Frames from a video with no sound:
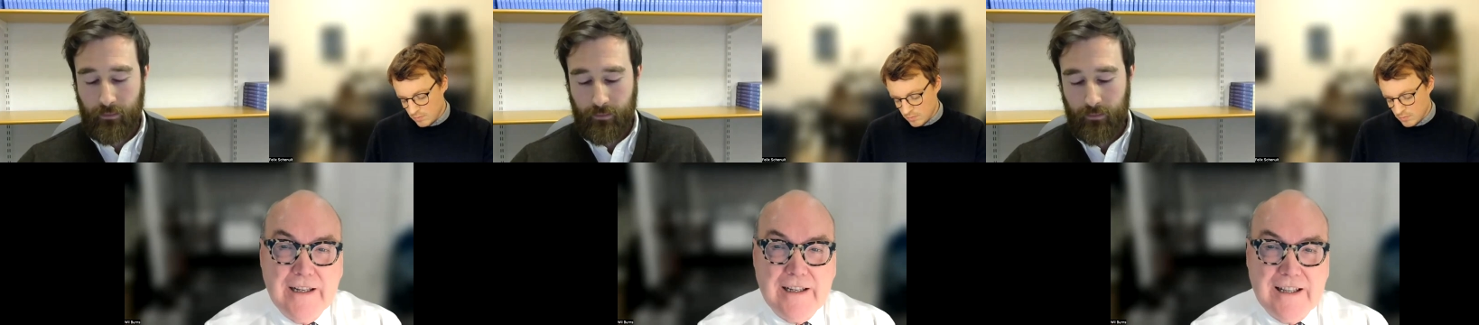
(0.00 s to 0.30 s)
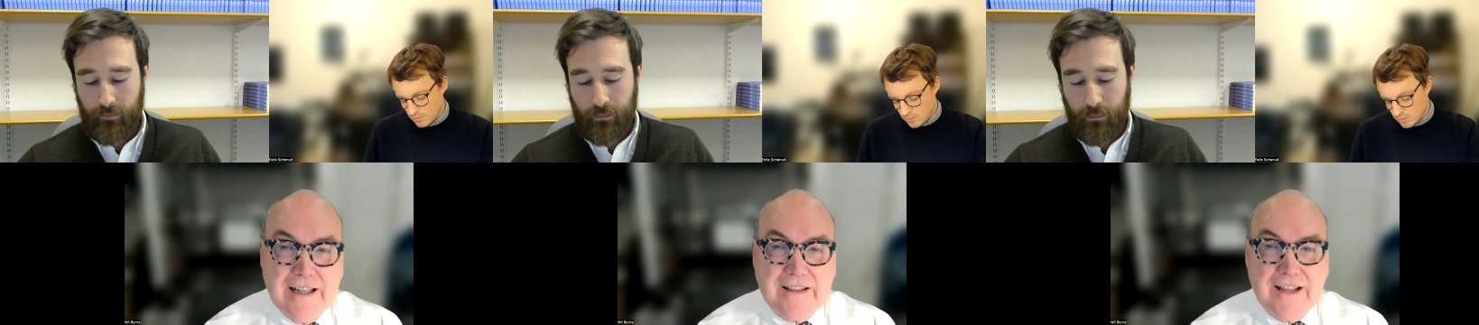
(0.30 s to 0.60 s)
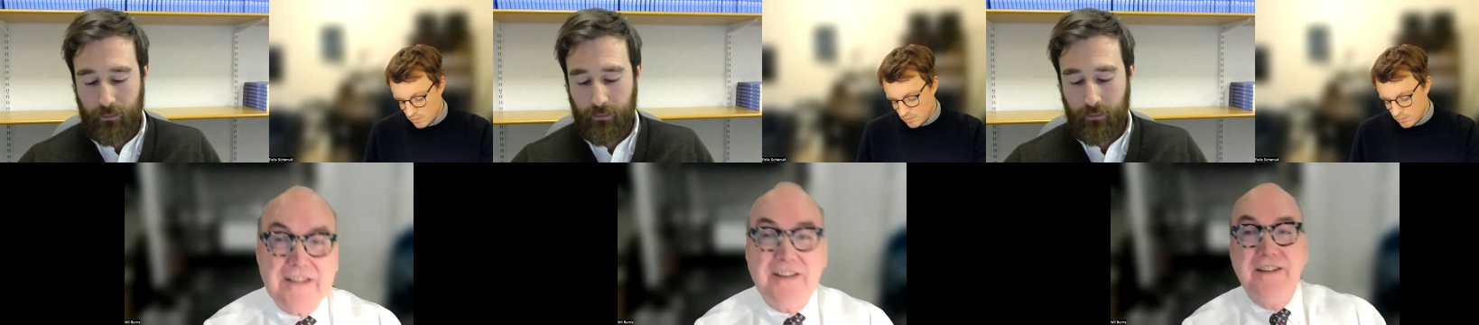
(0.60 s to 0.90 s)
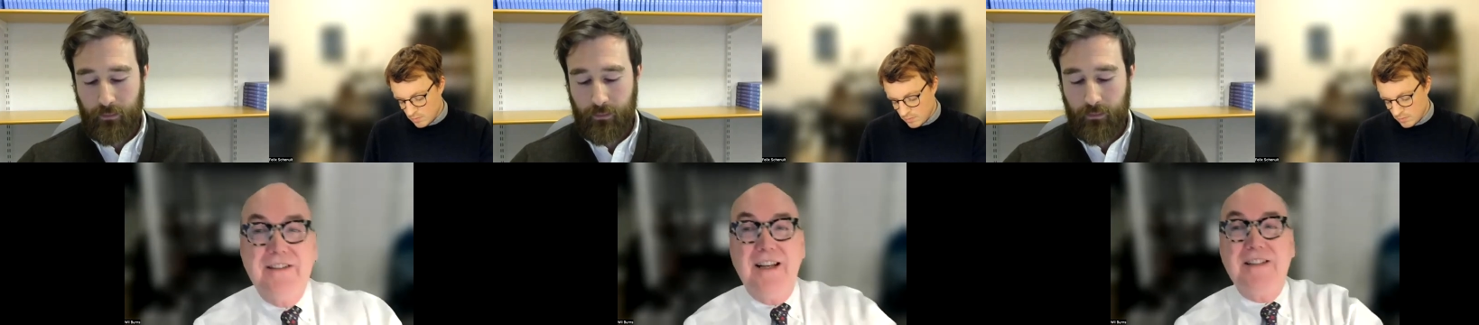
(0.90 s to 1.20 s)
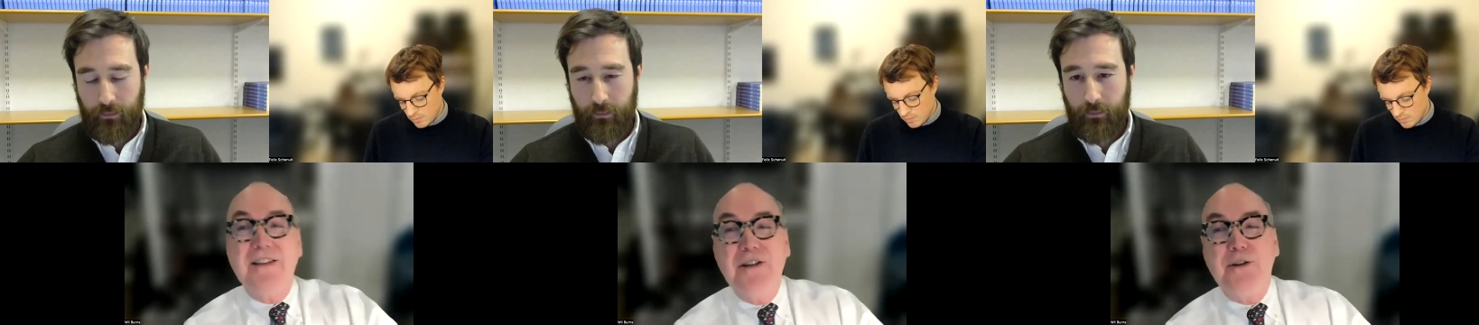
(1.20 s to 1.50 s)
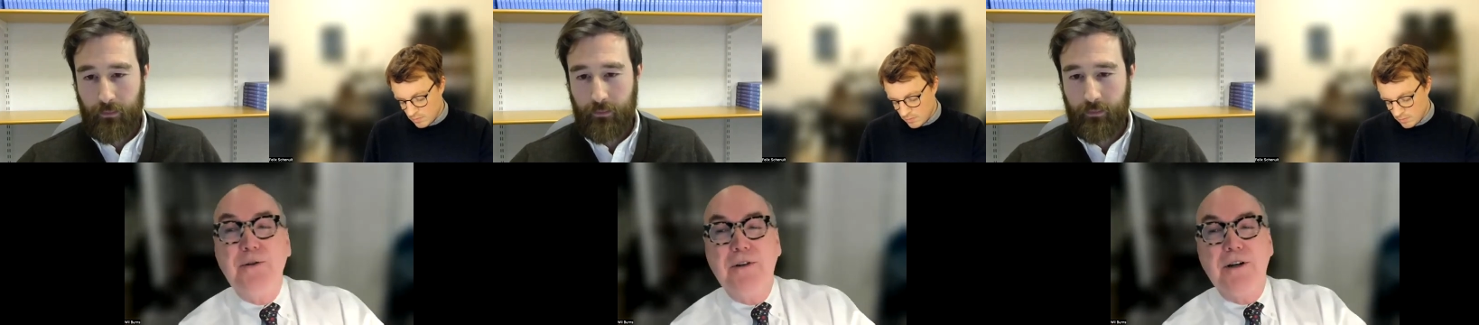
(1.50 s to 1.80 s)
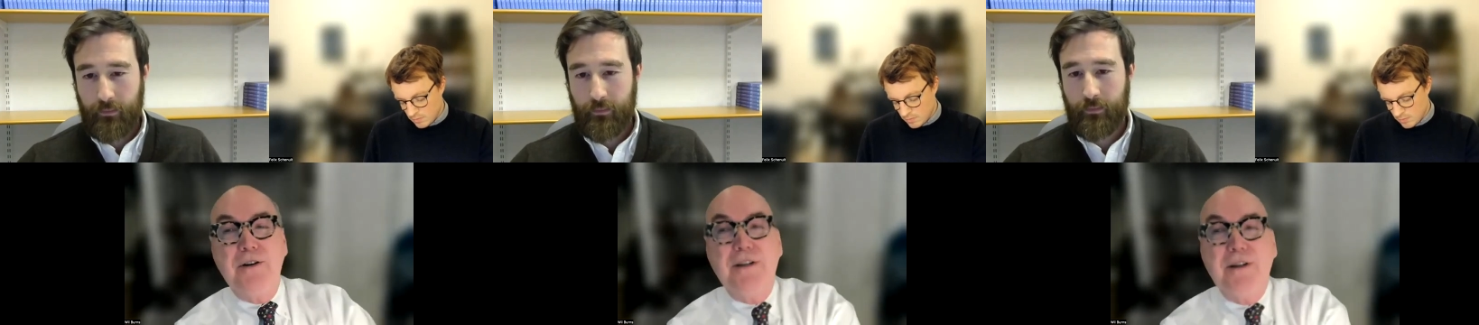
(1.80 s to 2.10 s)
Speaker 1: that that's a that's an issue near
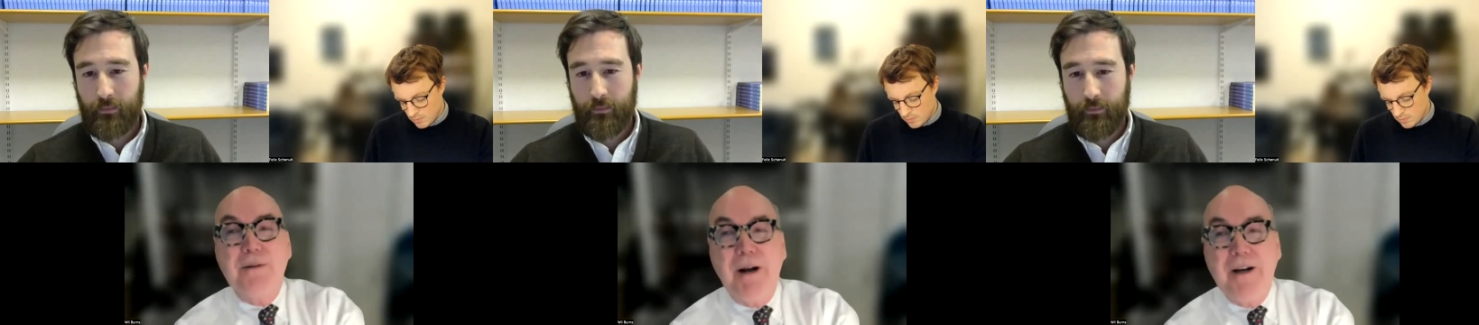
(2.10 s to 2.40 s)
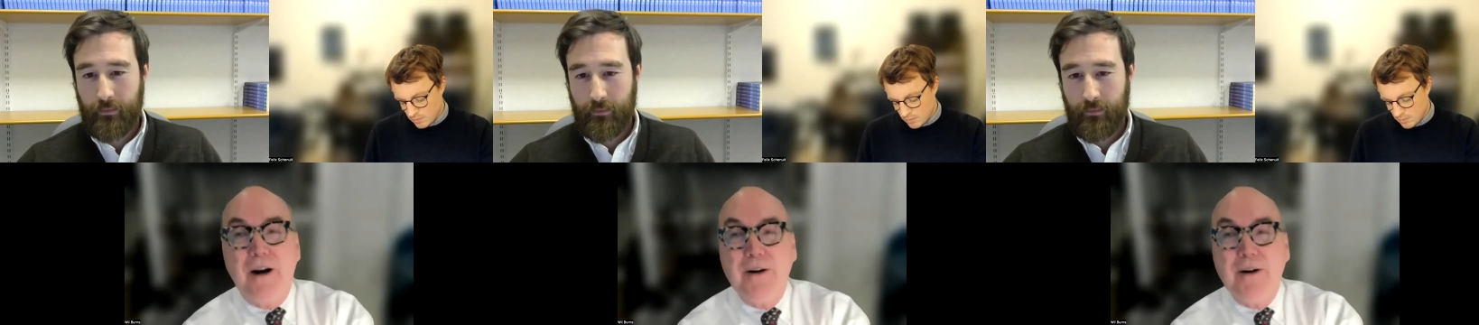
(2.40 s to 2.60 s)
and dear to my heart.